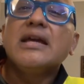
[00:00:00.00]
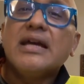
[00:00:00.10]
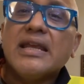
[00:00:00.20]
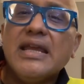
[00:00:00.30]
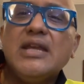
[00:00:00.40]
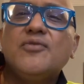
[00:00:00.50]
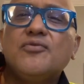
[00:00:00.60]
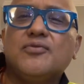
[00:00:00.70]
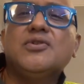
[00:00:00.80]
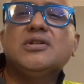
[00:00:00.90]
great
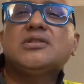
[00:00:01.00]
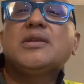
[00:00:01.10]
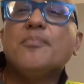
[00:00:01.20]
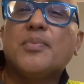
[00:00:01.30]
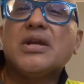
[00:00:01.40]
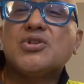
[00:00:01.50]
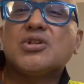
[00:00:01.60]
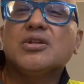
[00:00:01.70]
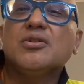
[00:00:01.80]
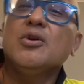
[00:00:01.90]
first
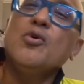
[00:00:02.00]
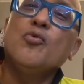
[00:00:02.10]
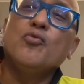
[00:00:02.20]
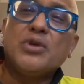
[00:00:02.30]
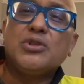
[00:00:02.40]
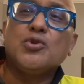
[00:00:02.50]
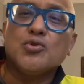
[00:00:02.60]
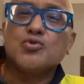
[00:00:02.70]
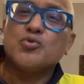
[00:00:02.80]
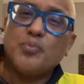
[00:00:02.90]
impression with
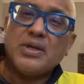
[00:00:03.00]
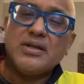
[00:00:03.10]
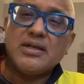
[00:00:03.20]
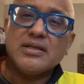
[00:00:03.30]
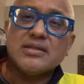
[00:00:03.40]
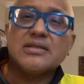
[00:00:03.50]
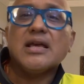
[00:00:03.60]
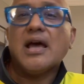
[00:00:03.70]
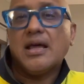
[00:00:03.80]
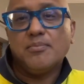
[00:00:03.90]
your superiors
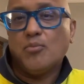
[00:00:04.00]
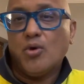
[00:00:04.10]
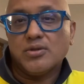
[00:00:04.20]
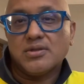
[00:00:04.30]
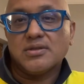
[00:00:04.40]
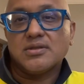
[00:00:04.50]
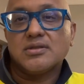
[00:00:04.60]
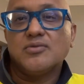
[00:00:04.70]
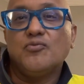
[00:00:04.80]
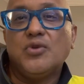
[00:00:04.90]
and bosses.